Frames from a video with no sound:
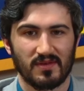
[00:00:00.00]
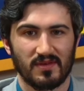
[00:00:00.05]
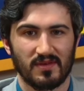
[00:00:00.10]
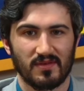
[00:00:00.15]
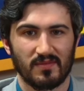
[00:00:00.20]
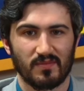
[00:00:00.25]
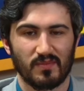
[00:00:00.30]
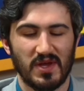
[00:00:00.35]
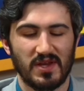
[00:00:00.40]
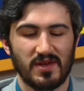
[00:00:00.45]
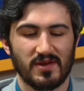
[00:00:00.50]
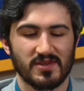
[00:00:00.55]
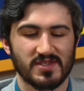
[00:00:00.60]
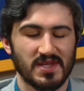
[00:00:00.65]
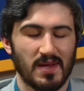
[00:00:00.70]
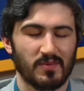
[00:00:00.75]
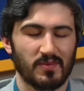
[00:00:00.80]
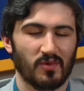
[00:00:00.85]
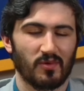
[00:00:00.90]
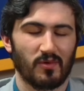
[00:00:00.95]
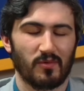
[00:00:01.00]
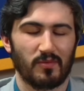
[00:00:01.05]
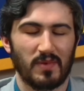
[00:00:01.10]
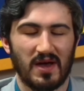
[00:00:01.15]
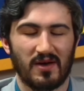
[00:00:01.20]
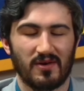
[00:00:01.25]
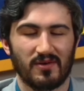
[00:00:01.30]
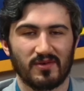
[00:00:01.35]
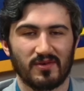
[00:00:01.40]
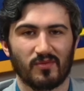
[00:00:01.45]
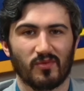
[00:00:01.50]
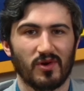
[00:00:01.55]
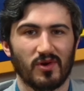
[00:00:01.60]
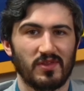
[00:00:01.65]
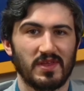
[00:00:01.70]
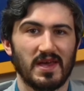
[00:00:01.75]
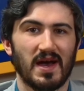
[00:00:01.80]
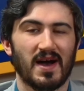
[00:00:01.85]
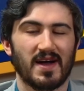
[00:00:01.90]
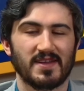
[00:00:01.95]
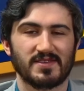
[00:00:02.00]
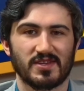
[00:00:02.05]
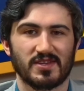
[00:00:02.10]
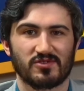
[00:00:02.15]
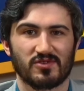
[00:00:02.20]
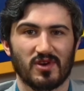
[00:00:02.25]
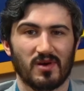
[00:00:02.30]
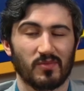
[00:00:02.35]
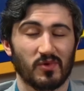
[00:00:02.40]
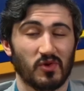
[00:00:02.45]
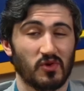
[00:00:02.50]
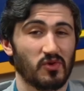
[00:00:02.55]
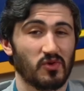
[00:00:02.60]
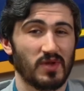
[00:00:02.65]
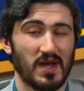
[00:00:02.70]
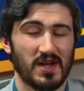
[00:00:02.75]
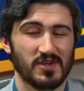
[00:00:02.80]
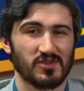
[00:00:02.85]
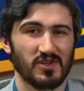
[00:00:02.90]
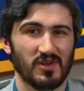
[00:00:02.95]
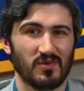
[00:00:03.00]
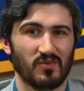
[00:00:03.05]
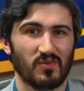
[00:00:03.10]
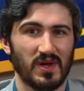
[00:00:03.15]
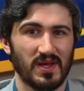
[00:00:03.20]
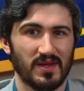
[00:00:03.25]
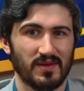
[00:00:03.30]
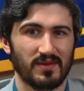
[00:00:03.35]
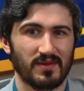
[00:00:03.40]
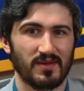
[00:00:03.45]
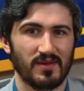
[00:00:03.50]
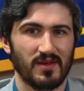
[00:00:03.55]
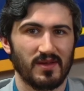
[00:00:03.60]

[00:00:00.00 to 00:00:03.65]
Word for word: many are skeptical about what are the odds that Trump could actually win.